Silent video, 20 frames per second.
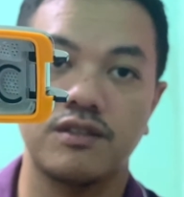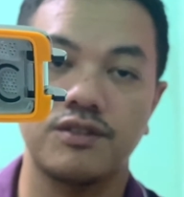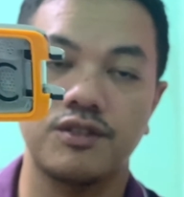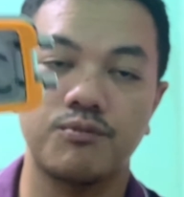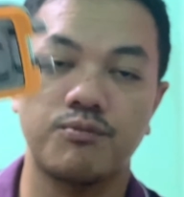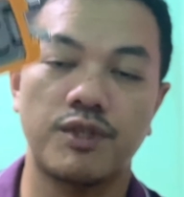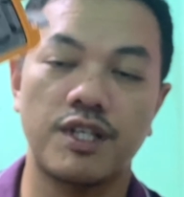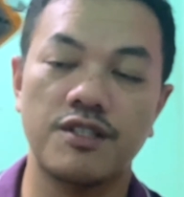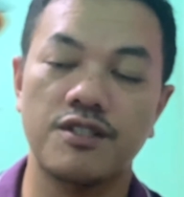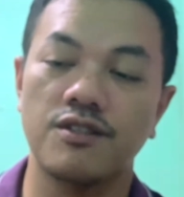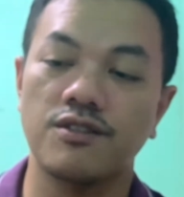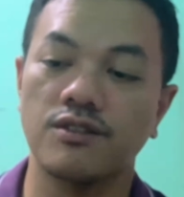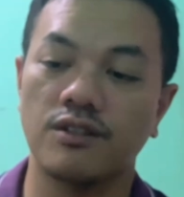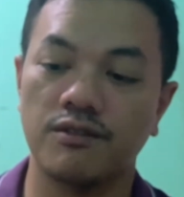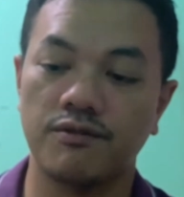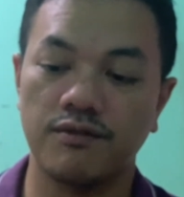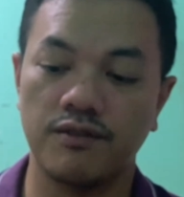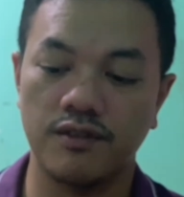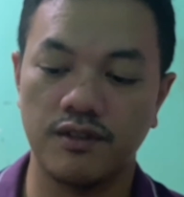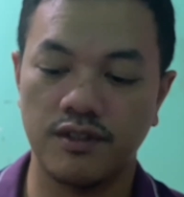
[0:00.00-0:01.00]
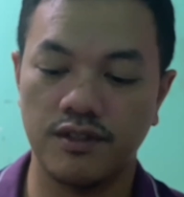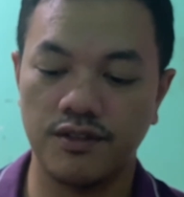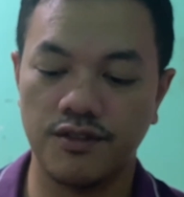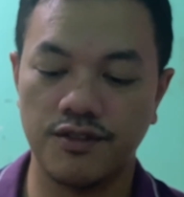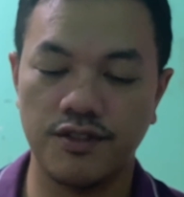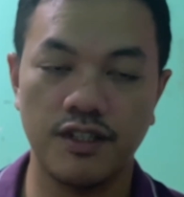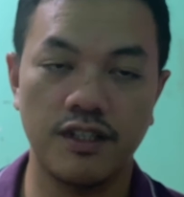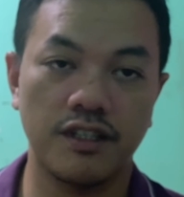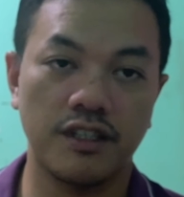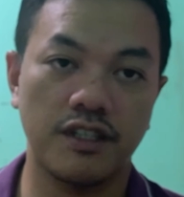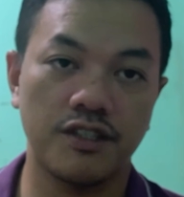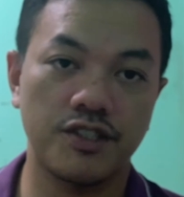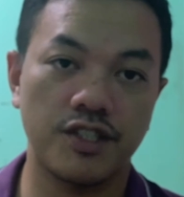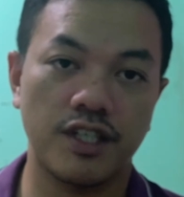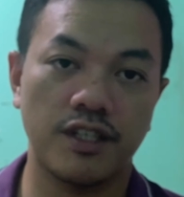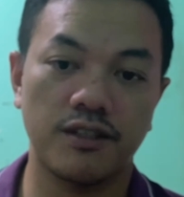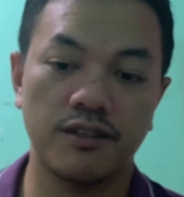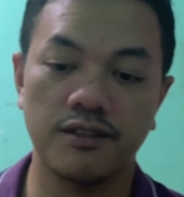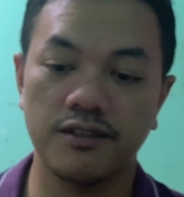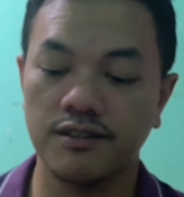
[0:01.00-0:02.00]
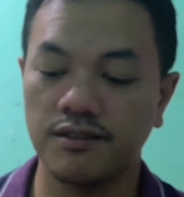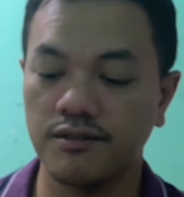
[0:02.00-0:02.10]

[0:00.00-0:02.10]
the presence of silica gel